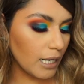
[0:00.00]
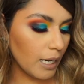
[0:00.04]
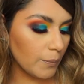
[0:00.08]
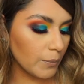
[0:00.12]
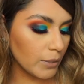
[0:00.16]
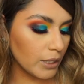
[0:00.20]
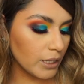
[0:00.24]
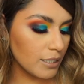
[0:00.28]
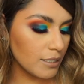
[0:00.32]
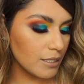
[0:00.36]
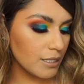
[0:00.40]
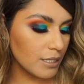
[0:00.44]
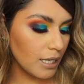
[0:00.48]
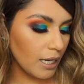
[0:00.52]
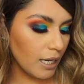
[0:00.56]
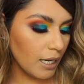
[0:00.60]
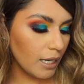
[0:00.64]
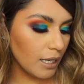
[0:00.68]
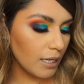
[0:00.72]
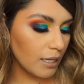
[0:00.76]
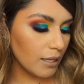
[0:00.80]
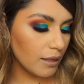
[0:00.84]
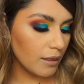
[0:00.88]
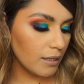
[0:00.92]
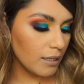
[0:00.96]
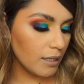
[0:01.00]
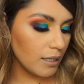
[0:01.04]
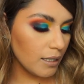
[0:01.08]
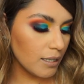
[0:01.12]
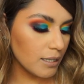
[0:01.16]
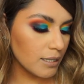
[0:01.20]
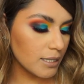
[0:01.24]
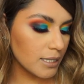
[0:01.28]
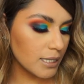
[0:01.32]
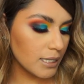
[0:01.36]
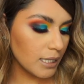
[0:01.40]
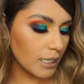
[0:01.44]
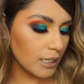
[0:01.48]
I'm gonna take the
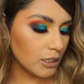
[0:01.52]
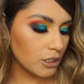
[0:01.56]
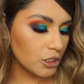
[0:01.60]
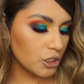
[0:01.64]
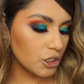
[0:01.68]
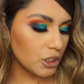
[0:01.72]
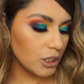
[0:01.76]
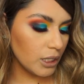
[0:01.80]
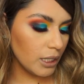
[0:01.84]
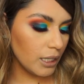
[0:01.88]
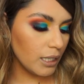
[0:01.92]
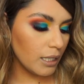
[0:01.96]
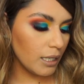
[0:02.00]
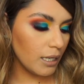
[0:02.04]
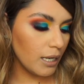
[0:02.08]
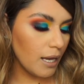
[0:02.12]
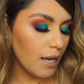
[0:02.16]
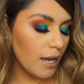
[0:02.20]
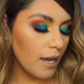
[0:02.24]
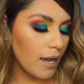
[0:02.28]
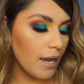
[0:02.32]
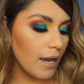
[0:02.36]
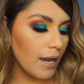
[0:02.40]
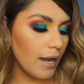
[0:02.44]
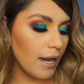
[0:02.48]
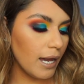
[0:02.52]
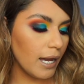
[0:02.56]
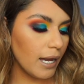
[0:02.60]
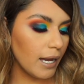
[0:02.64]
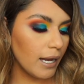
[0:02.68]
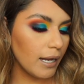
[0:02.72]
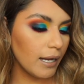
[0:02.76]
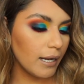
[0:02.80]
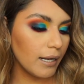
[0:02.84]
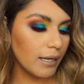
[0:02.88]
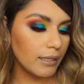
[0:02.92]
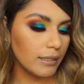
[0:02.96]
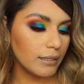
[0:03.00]
Saint shade
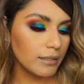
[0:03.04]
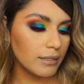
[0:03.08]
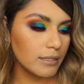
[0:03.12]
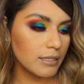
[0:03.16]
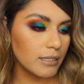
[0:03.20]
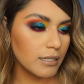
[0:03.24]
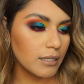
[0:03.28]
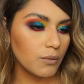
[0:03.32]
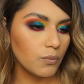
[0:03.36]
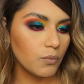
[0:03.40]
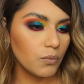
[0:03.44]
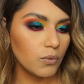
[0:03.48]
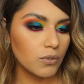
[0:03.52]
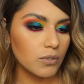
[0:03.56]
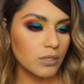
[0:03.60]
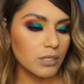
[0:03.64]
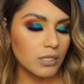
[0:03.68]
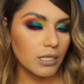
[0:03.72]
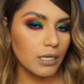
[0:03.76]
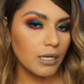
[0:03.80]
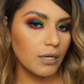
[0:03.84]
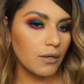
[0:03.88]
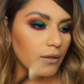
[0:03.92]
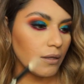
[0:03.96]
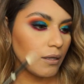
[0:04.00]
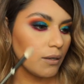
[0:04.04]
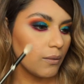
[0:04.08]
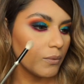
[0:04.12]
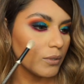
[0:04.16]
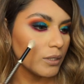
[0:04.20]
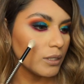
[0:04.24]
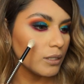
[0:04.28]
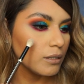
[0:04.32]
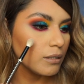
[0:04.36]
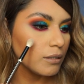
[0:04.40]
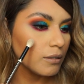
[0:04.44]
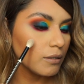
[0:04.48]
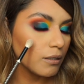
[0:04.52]
and we'll see how that
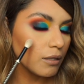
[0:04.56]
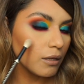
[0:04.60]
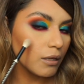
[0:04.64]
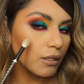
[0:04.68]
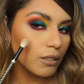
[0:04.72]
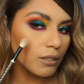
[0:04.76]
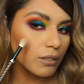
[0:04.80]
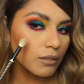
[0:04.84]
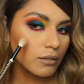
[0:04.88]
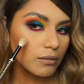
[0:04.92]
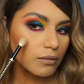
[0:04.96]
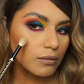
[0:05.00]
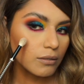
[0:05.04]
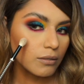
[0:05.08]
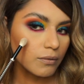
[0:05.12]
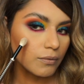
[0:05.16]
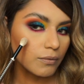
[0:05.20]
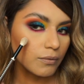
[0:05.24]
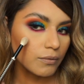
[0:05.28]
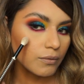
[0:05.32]
one looks.